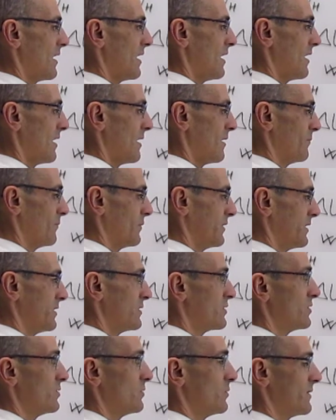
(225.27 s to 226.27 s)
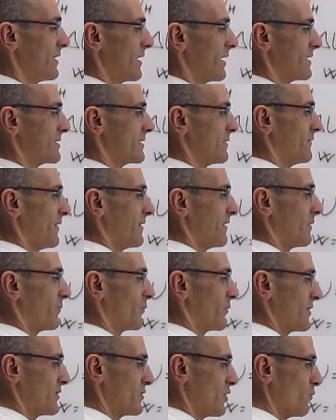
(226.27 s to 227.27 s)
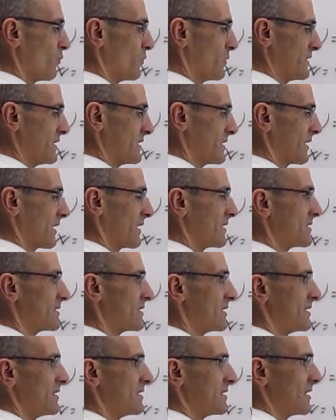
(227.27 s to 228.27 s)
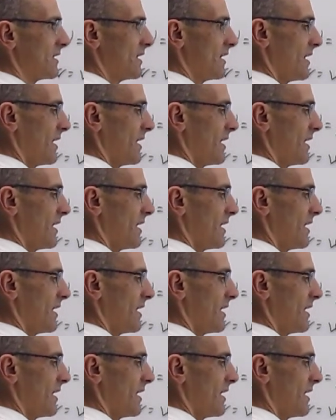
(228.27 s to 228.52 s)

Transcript: uh, P2, that is the final pressure, which is constant,